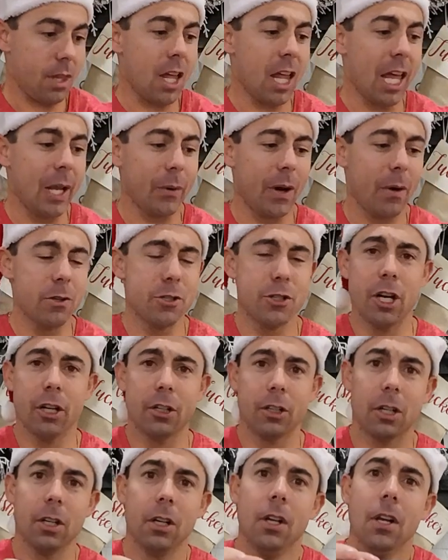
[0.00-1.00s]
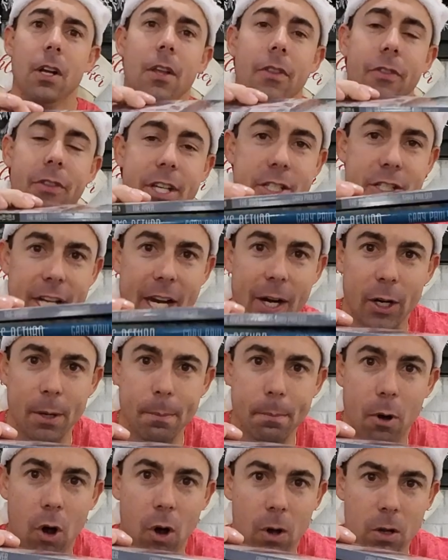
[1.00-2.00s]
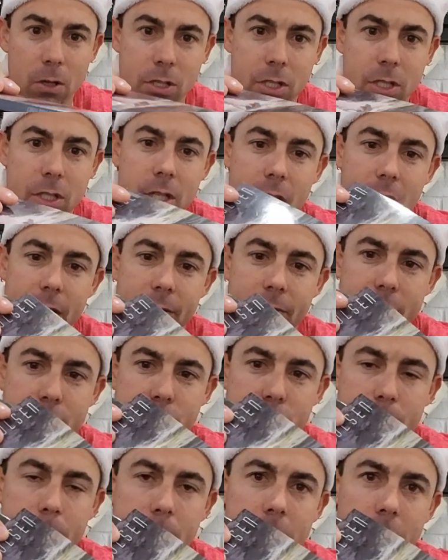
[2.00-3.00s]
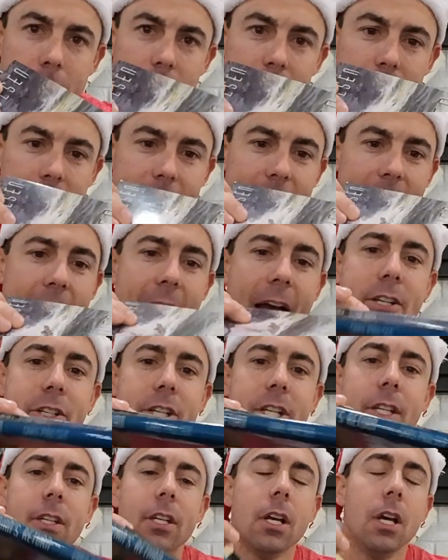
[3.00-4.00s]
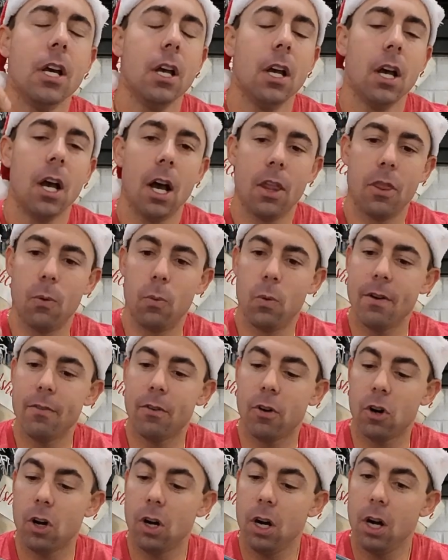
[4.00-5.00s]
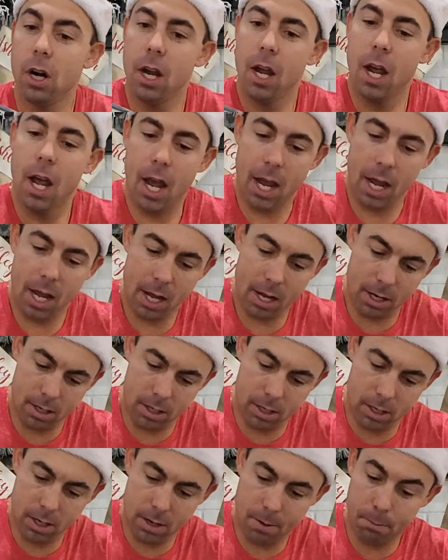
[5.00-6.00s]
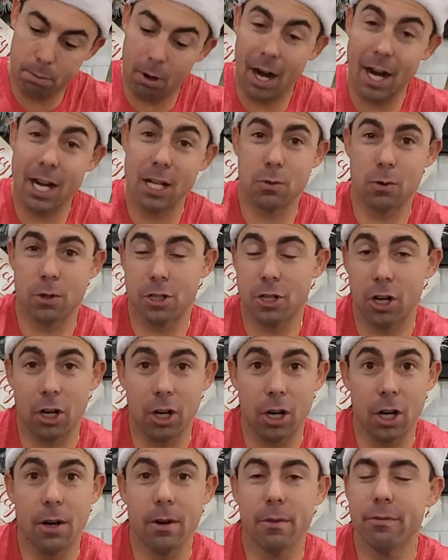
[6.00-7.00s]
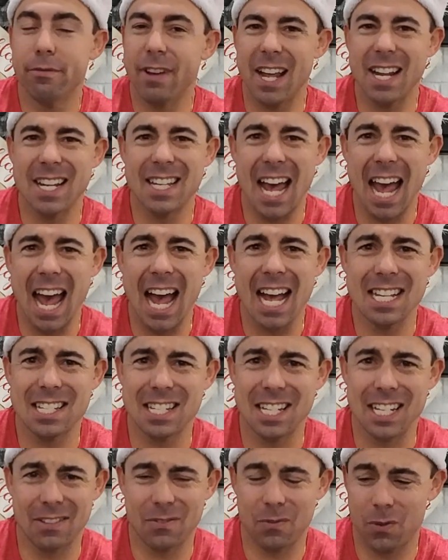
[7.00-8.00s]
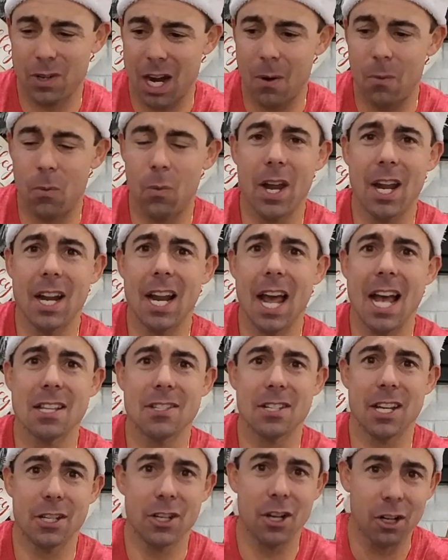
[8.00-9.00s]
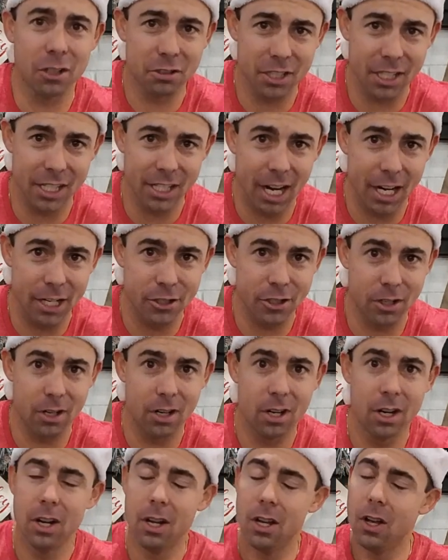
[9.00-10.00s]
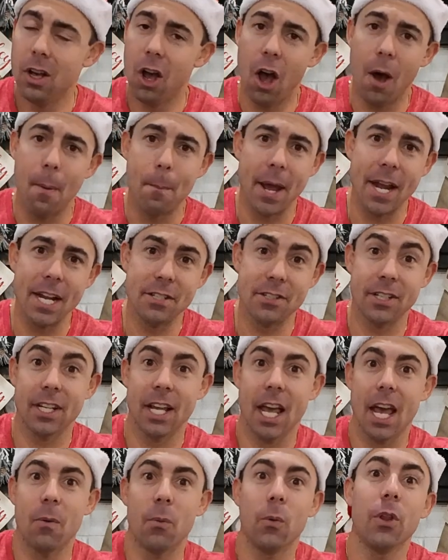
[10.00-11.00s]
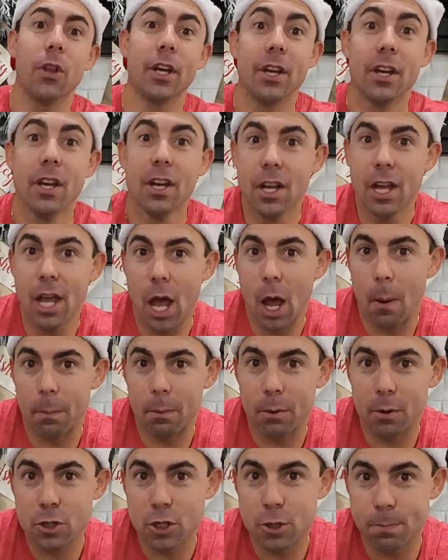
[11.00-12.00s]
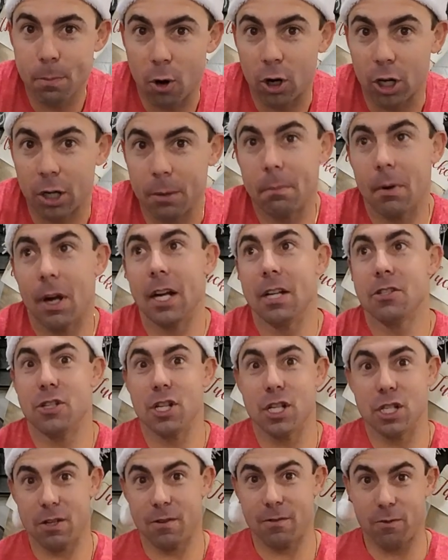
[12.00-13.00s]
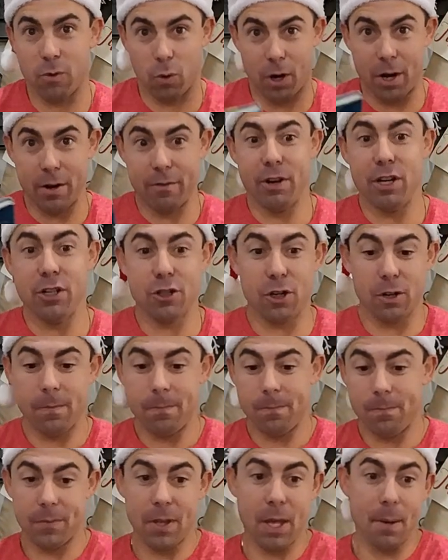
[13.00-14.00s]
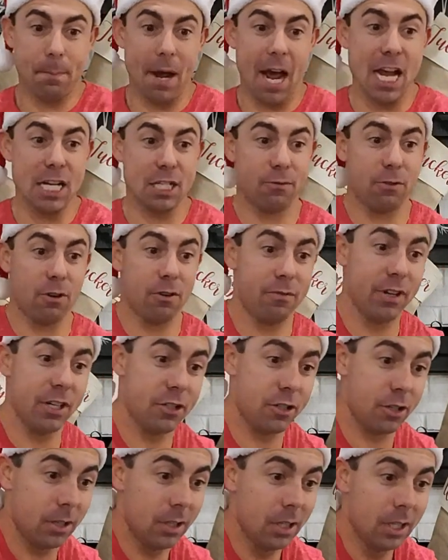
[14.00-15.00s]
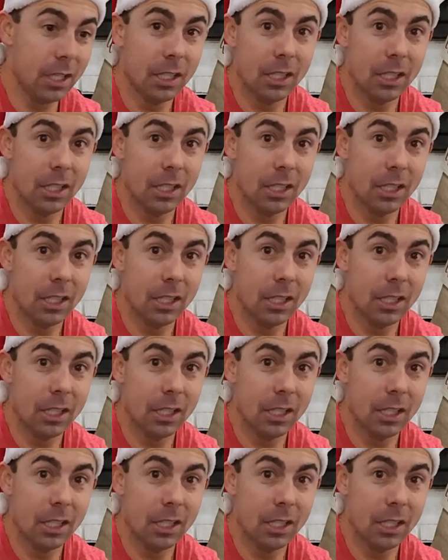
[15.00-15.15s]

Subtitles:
Like when I was younger, these Gary Paulson adventure books, like The Hatchet, The River, and Brian's Return, fantastic when I read as a young teenager, amazing, and really helped spark my sense for adventure and passion for adventure.